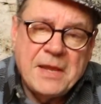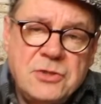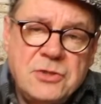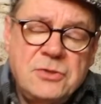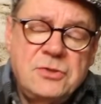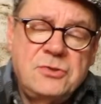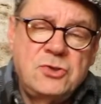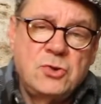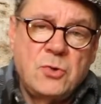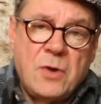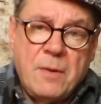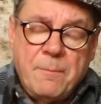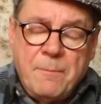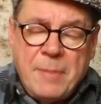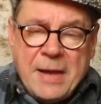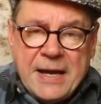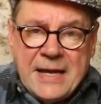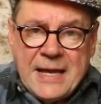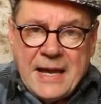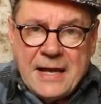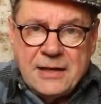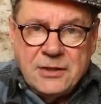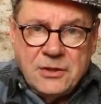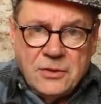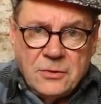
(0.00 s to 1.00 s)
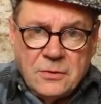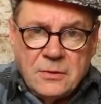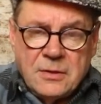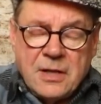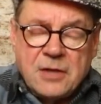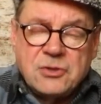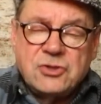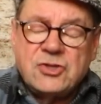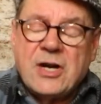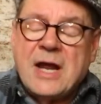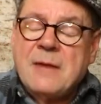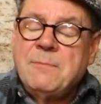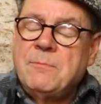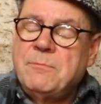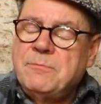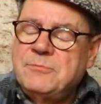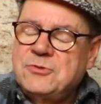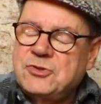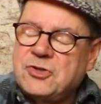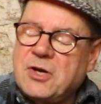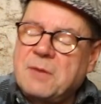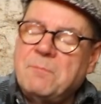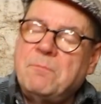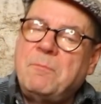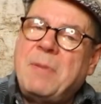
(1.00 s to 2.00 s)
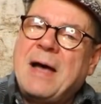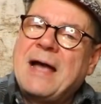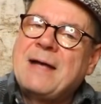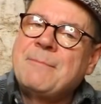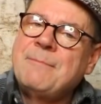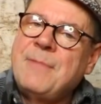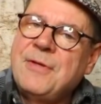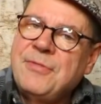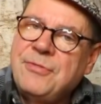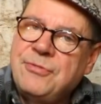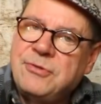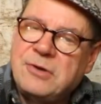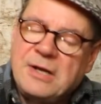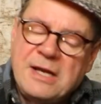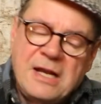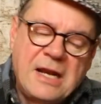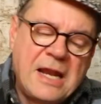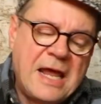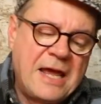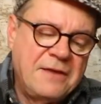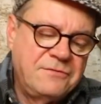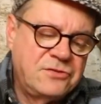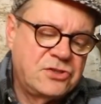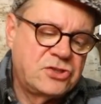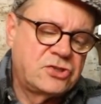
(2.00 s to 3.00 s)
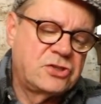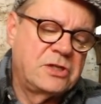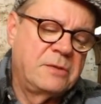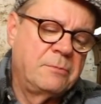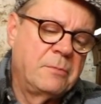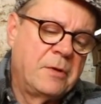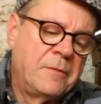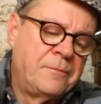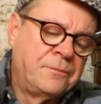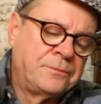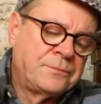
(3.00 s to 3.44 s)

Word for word: do a biannual, a dry, sorry, bi-monthly live stream.